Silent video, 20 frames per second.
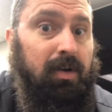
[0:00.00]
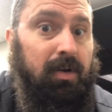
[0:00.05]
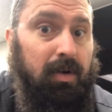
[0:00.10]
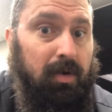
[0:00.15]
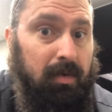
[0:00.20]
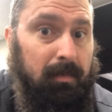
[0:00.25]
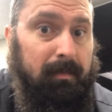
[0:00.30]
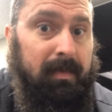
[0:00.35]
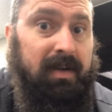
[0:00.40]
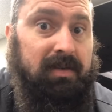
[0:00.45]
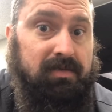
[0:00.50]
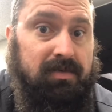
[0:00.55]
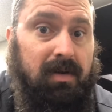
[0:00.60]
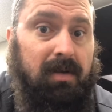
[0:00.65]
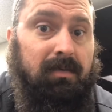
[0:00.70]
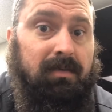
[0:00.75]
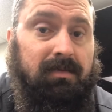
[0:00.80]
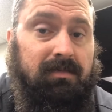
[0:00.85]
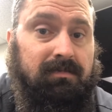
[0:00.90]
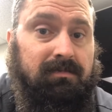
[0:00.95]
You're in big
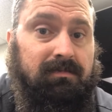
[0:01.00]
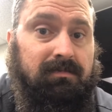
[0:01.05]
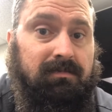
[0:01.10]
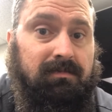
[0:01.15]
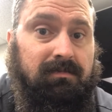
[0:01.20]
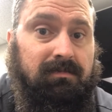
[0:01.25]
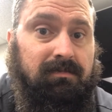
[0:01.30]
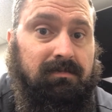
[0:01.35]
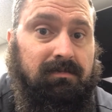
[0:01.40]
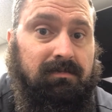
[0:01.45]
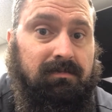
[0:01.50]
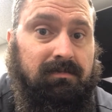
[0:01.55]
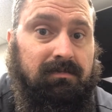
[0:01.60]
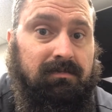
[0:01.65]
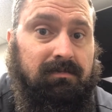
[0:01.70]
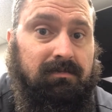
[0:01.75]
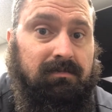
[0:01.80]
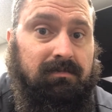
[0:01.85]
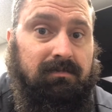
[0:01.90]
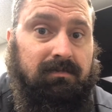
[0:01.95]
trouble.
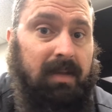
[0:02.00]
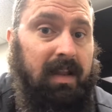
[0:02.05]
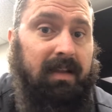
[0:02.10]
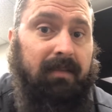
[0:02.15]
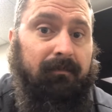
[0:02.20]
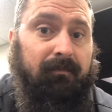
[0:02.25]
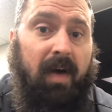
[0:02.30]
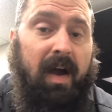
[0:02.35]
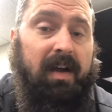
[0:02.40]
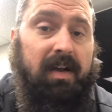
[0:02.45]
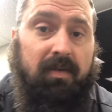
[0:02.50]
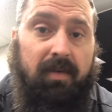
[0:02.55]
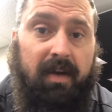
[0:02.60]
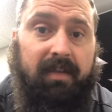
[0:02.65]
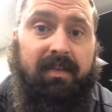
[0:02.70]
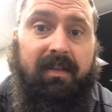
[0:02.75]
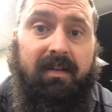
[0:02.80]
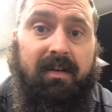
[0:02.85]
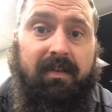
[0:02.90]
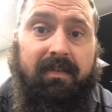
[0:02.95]
They can fire you
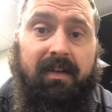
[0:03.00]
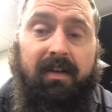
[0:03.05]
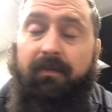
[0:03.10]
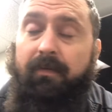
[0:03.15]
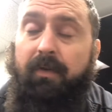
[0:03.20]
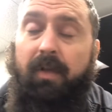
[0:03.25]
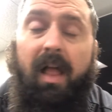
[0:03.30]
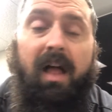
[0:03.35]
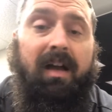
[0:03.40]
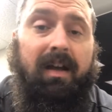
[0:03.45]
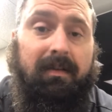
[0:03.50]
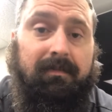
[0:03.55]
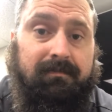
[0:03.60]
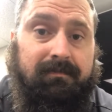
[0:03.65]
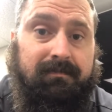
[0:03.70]
right then and there for lying.